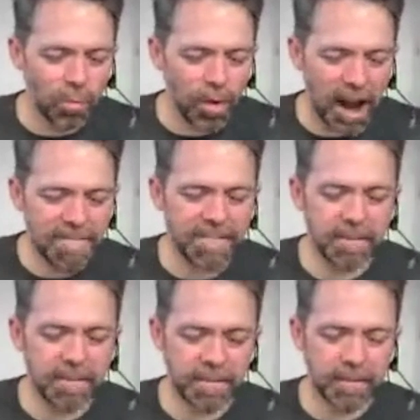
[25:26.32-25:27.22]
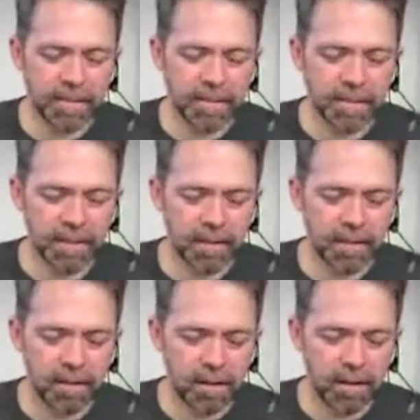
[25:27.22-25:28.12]
I found that
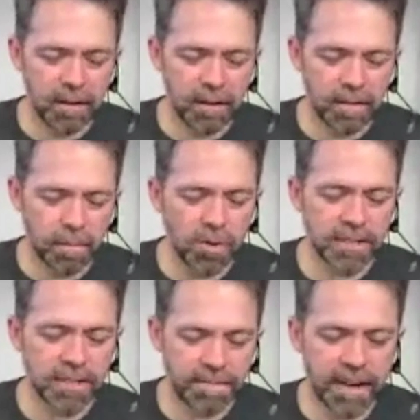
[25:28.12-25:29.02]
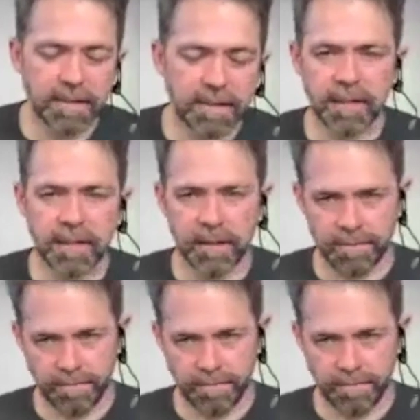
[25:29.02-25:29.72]
the most effective thing